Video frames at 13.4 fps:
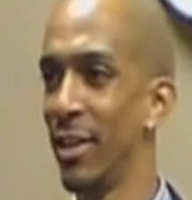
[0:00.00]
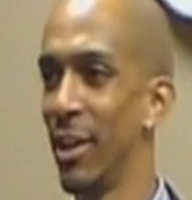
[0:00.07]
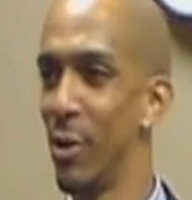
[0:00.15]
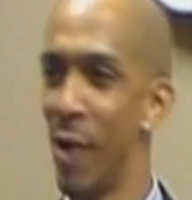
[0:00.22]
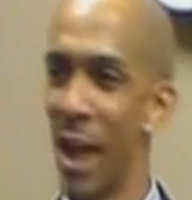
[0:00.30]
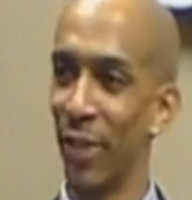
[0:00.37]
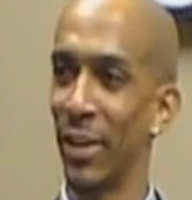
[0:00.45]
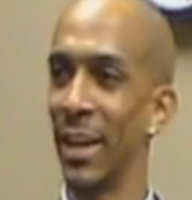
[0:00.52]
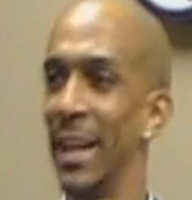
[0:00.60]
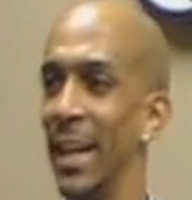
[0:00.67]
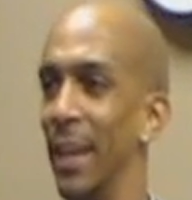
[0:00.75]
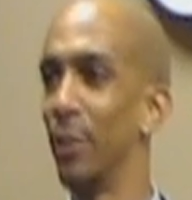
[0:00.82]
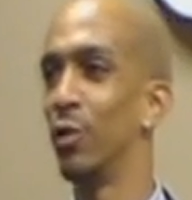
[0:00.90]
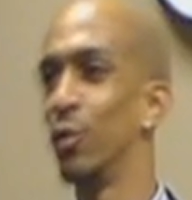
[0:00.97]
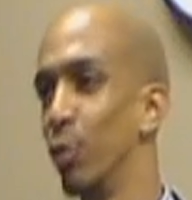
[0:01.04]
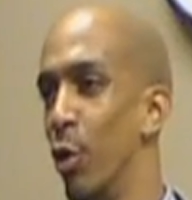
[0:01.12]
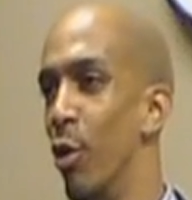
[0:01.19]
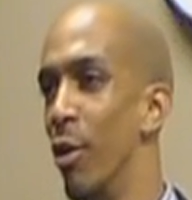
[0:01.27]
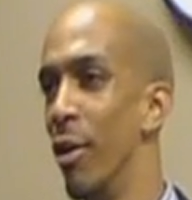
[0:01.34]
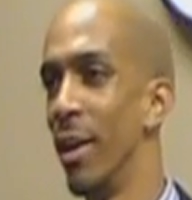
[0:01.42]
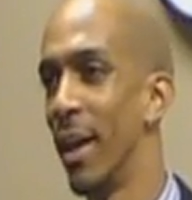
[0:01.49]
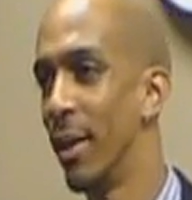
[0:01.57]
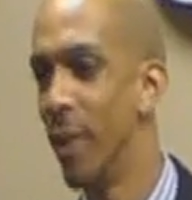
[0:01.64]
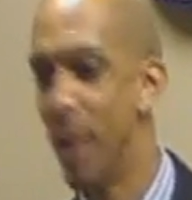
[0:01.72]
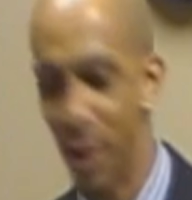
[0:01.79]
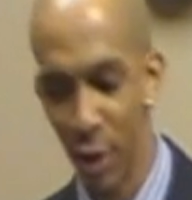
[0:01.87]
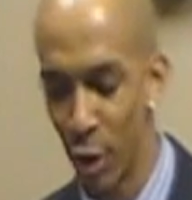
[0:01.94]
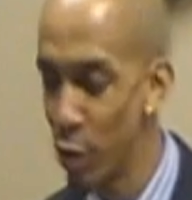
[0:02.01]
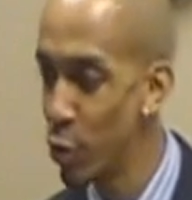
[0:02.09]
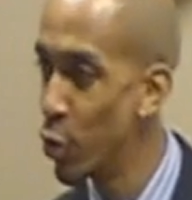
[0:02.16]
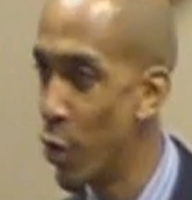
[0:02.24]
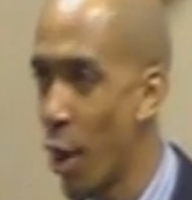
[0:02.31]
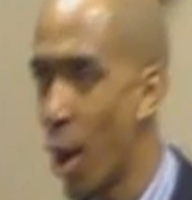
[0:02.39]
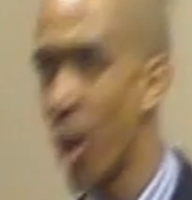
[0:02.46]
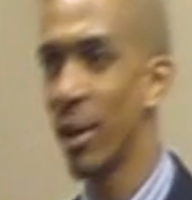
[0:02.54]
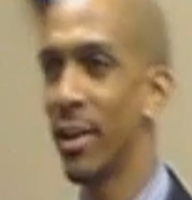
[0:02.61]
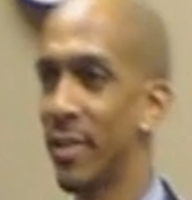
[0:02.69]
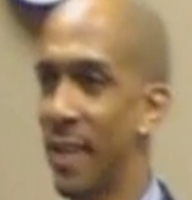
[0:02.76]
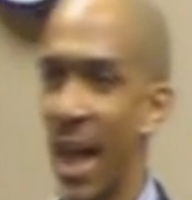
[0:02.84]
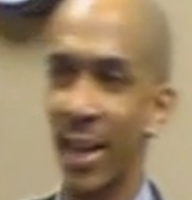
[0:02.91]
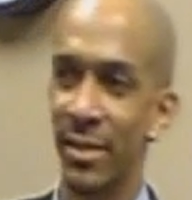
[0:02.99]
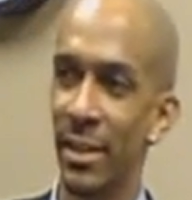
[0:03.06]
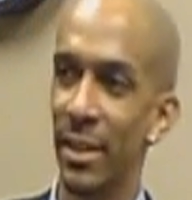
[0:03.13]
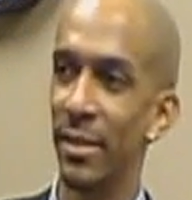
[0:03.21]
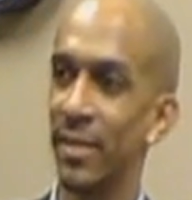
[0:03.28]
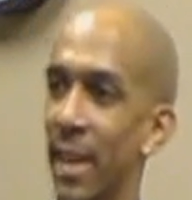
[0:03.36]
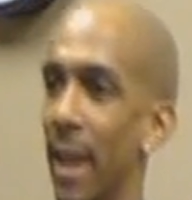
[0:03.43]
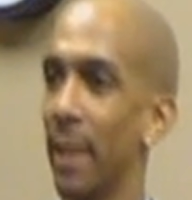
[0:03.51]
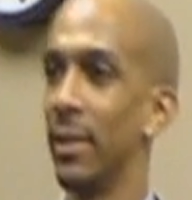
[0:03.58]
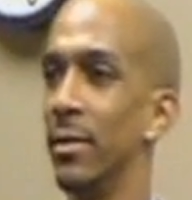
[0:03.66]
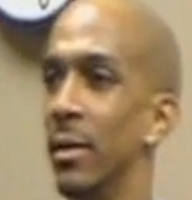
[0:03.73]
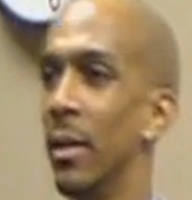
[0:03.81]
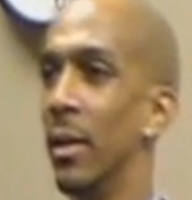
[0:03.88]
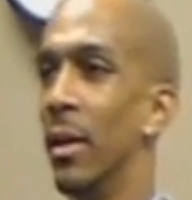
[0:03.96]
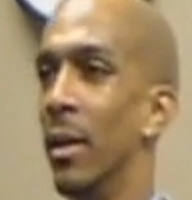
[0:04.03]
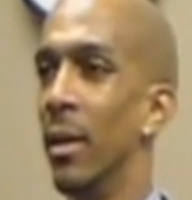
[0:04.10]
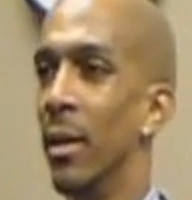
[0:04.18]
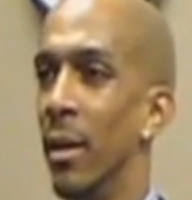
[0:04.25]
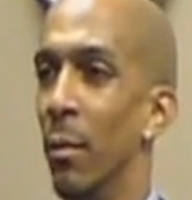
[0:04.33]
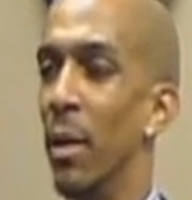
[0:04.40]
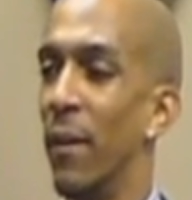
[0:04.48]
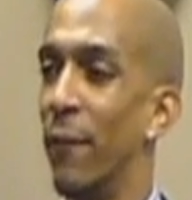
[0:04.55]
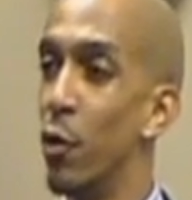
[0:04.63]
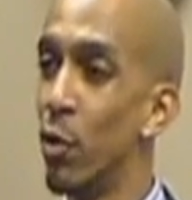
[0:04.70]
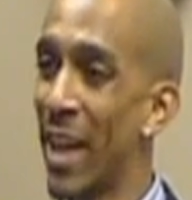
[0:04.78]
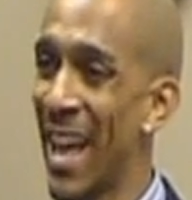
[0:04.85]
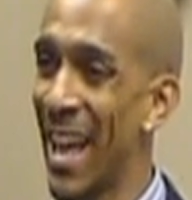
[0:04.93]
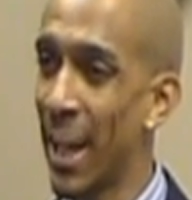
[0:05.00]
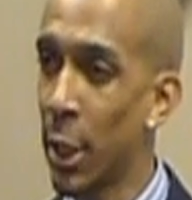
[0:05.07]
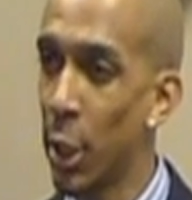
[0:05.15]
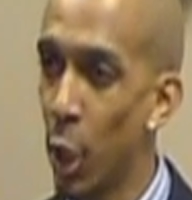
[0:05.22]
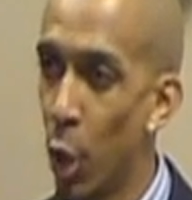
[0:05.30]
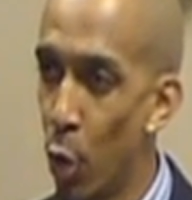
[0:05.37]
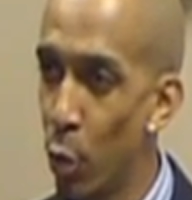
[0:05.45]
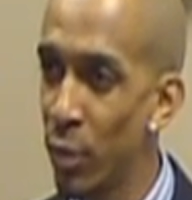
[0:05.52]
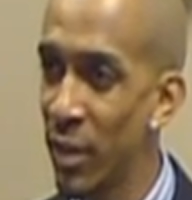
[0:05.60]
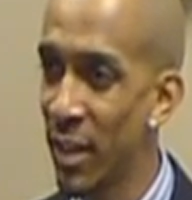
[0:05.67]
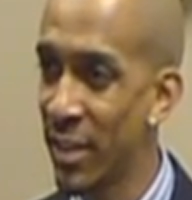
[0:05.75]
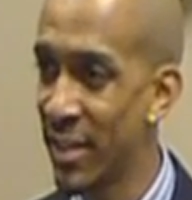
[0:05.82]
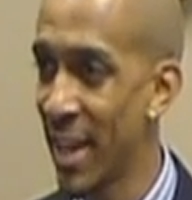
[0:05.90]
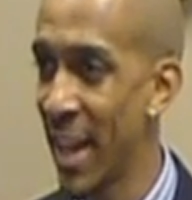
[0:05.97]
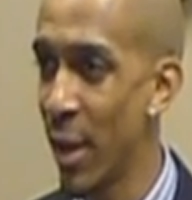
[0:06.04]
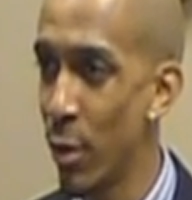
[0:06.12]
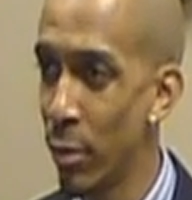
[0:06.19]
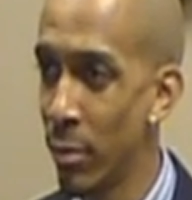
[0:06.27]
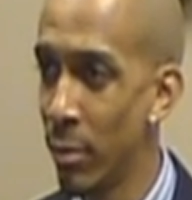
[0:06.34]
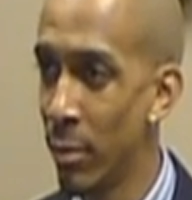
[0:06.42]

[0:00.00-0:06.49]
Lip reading: and you got the clean suit on and, you're doing all this excellent selling. But if you can't close a sale,